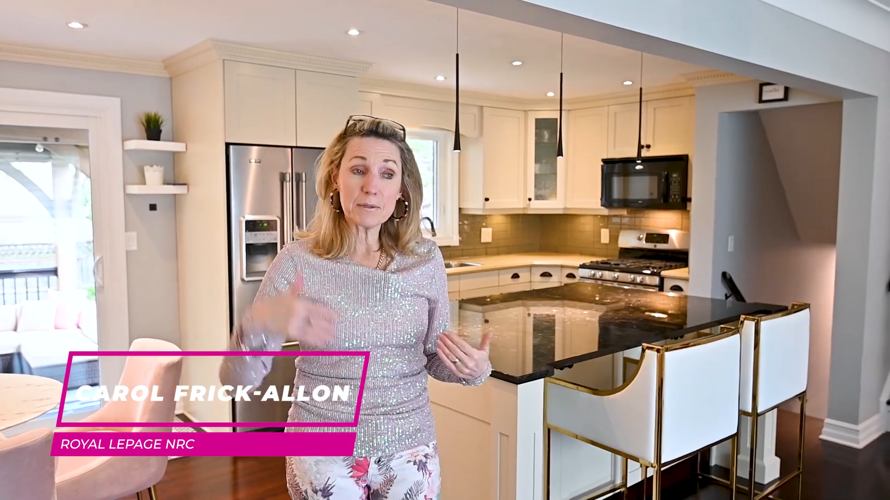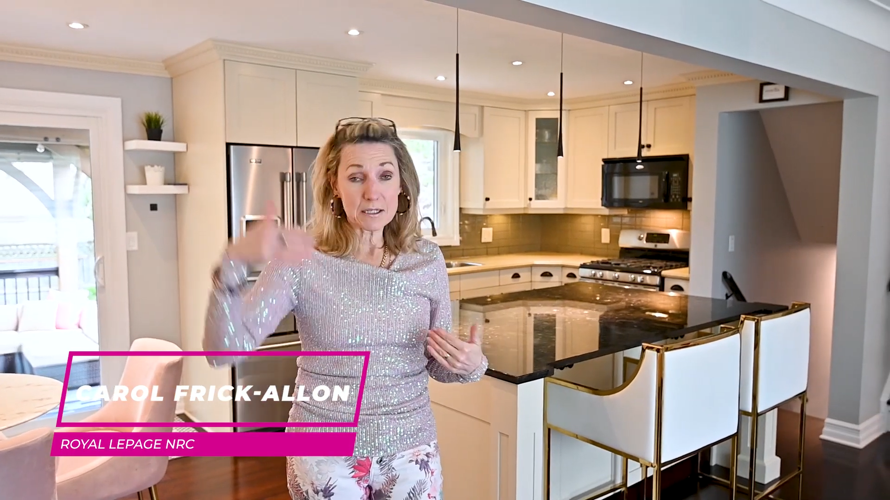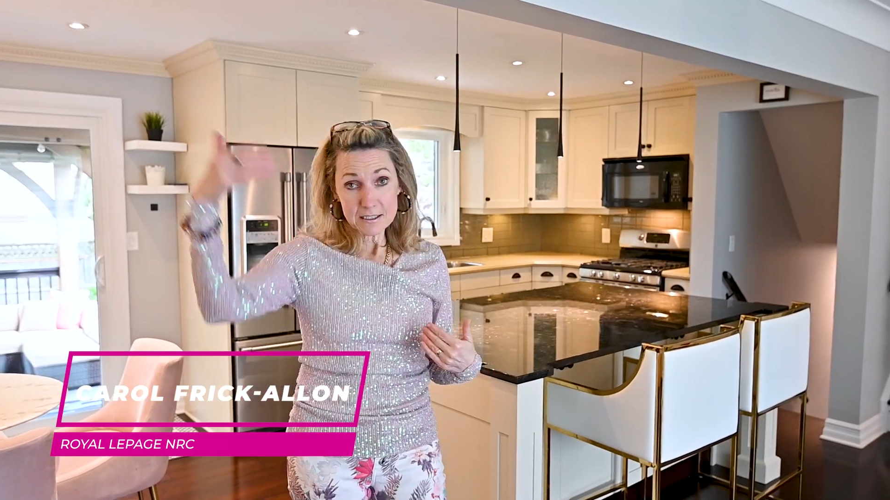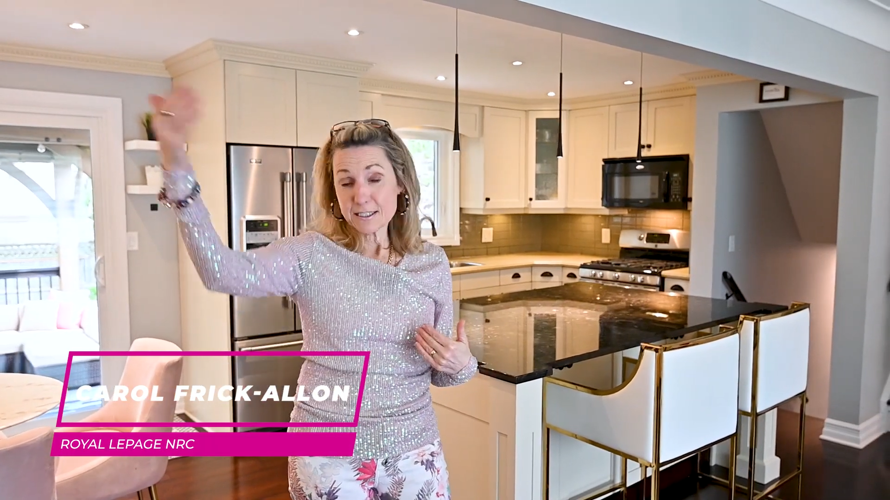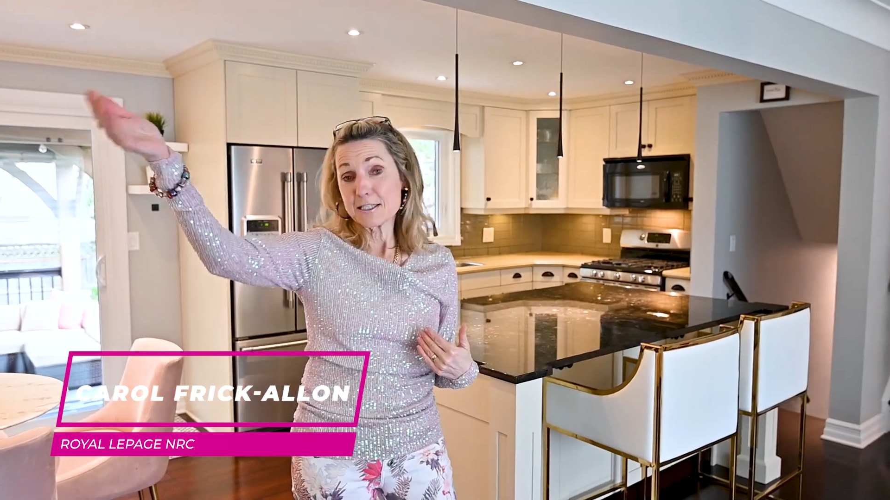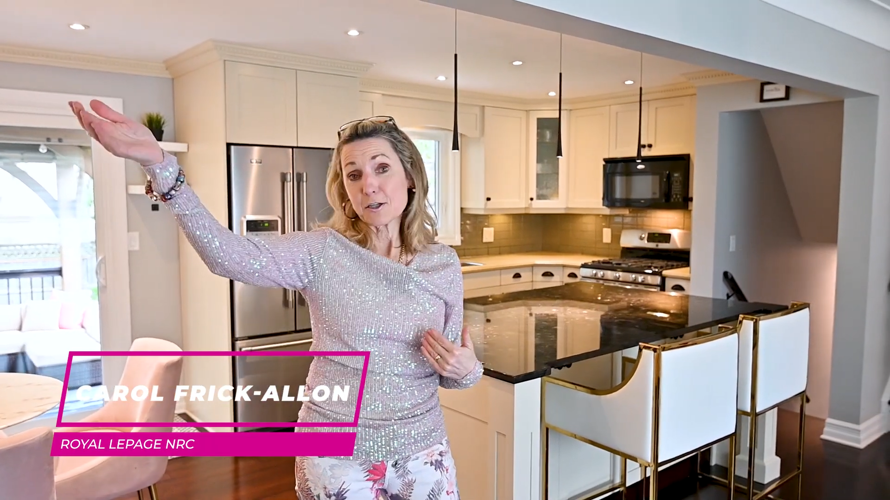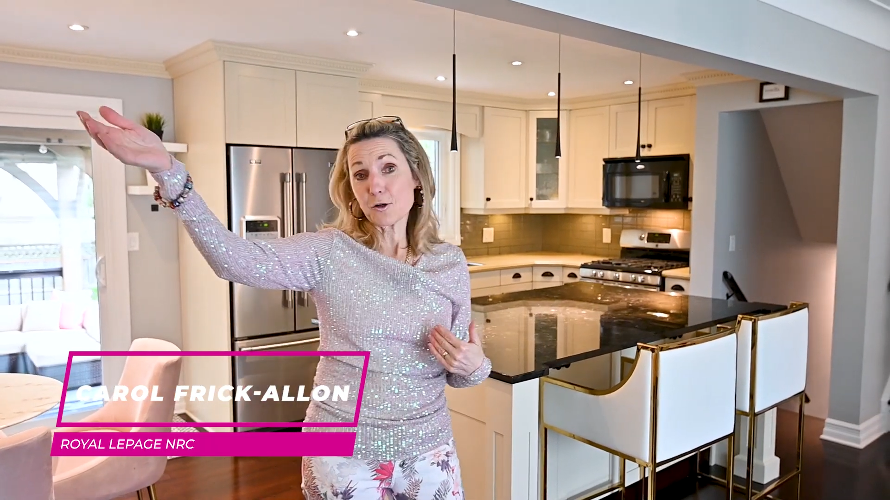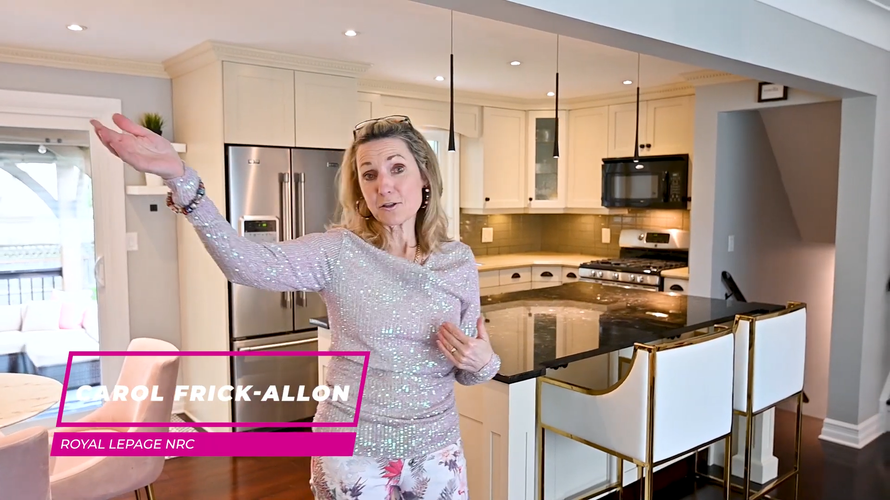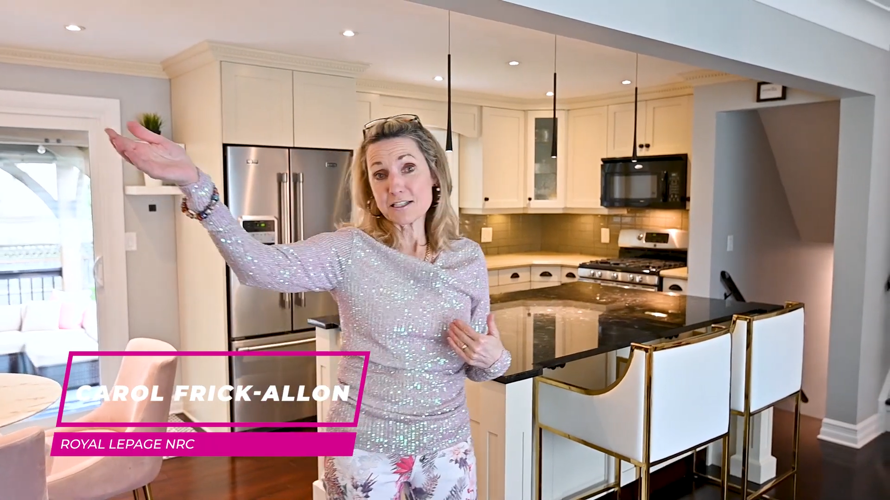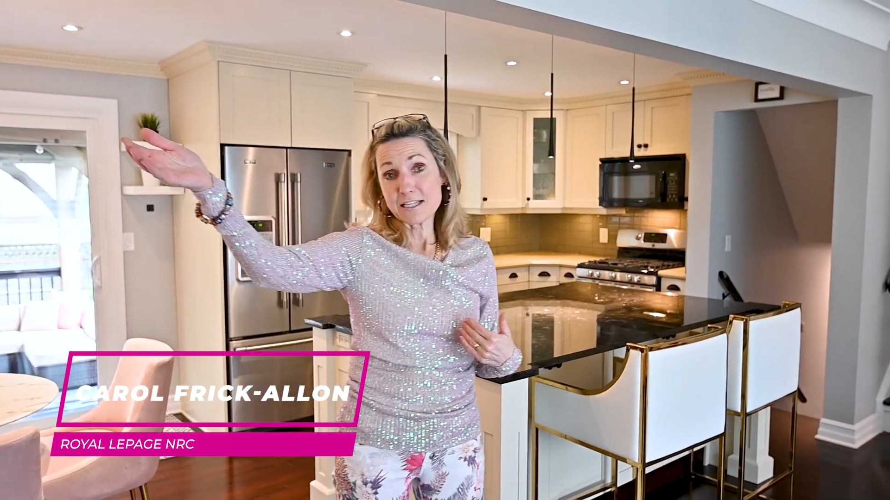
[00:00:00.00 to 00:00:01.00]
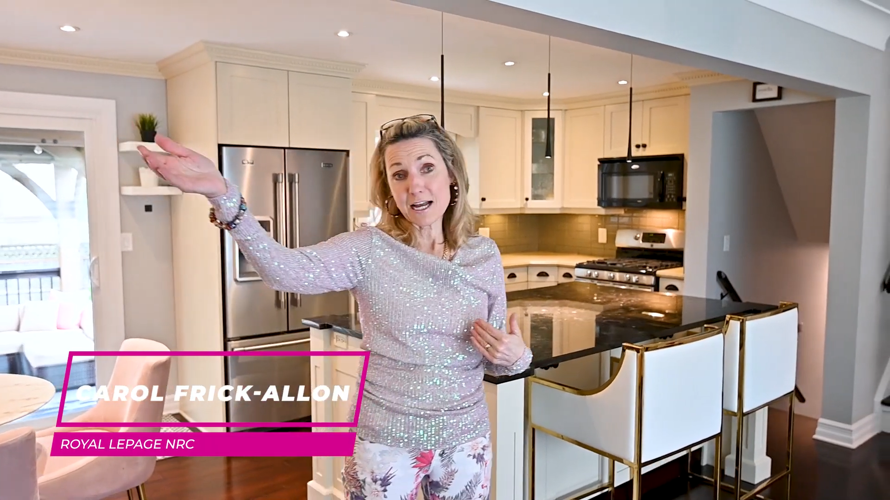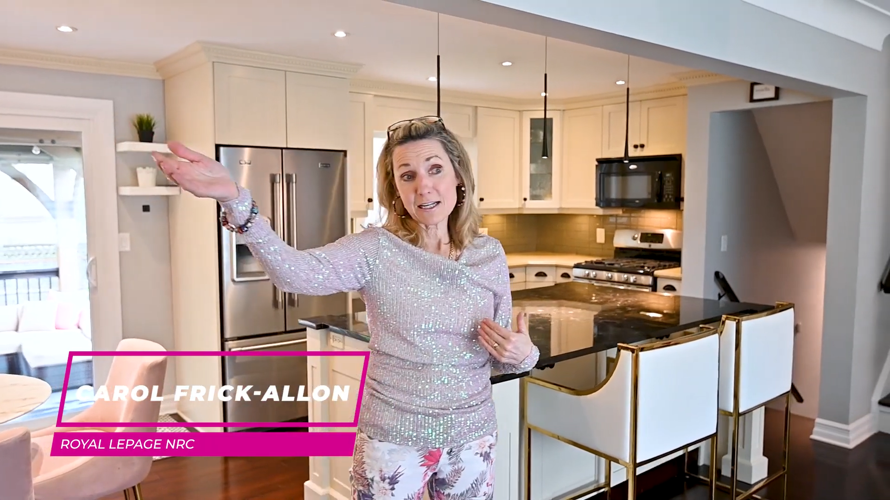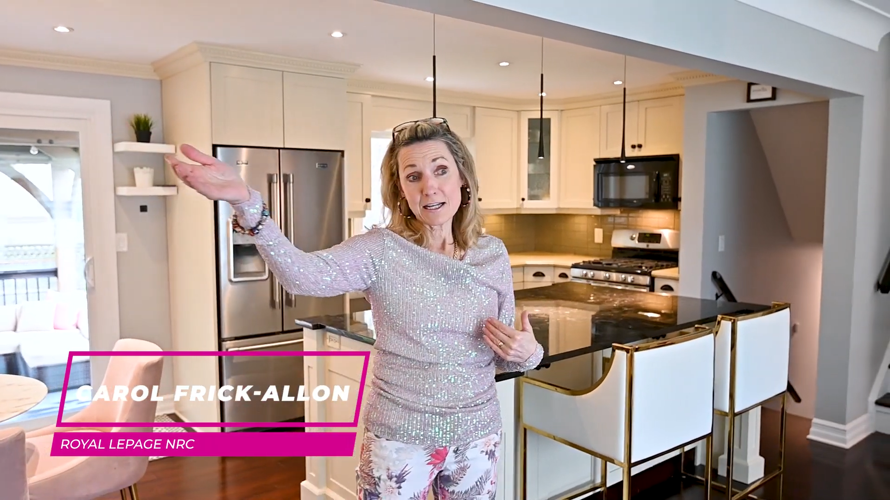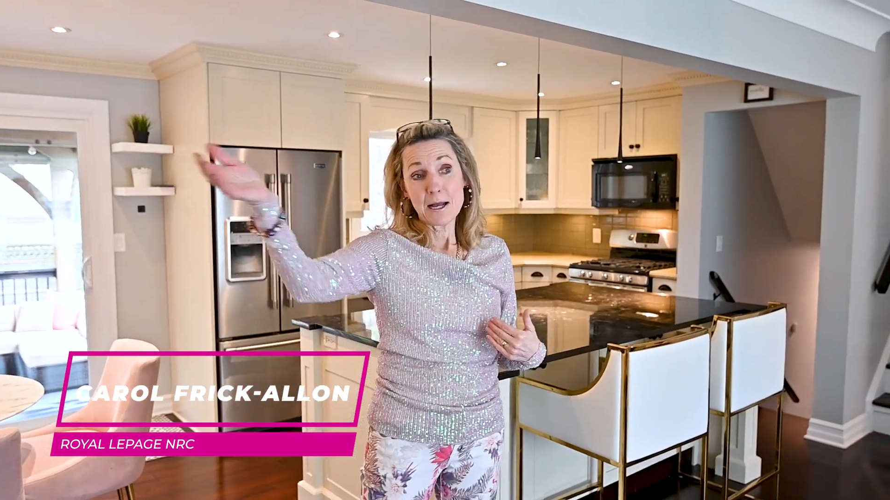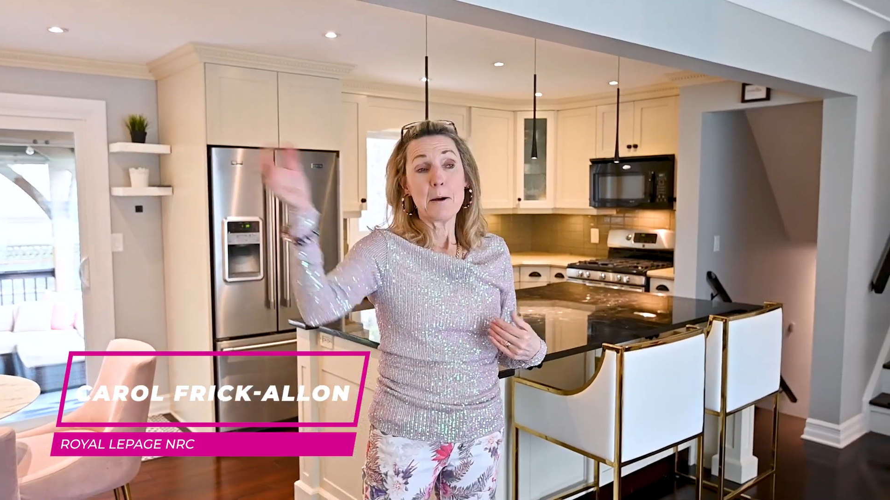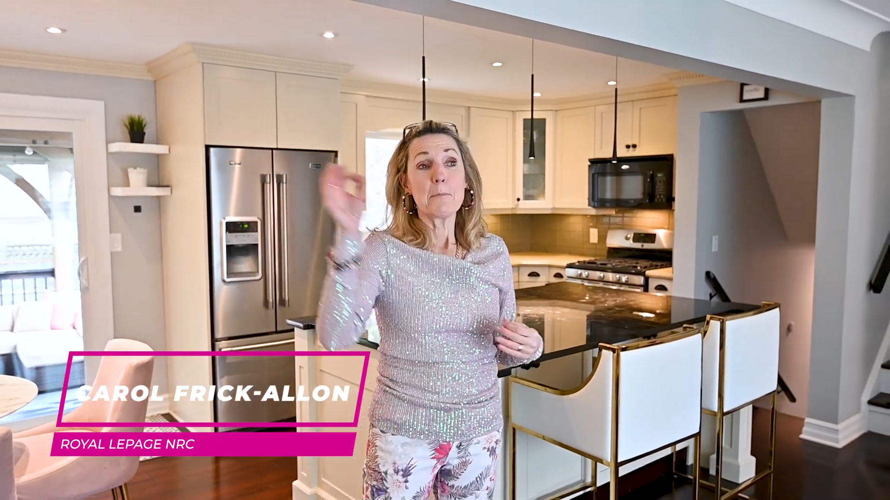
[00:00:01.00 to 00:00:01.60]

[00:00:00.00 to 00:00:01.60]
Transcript: because it is a cul-de-sac,